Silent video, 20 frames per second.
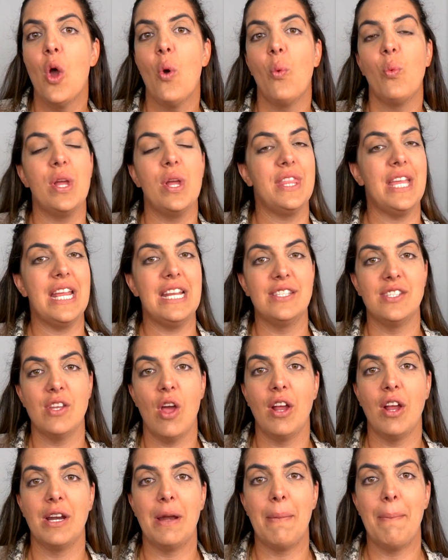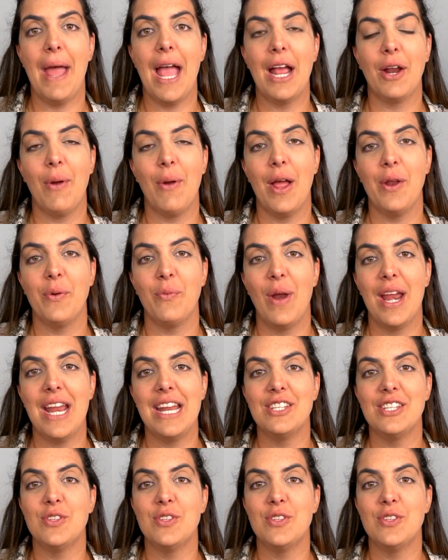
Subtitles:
with a song in a background, right?